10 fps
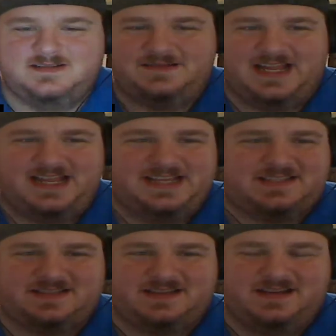
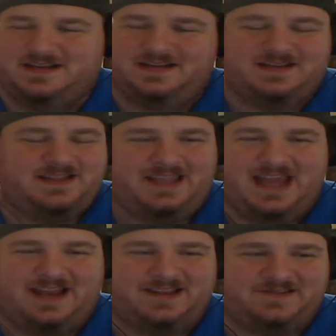nice. Oh, the
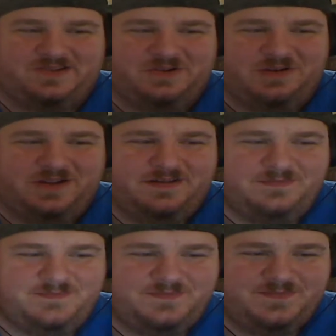edits are so good.
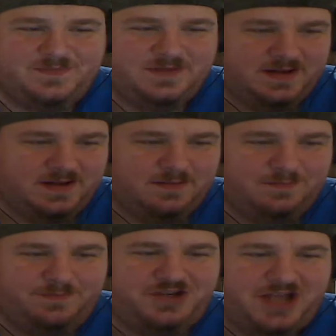
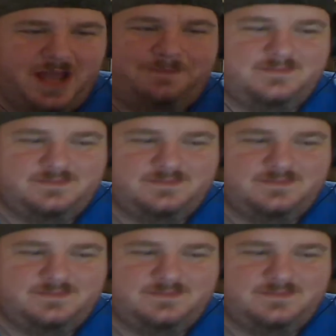Jip.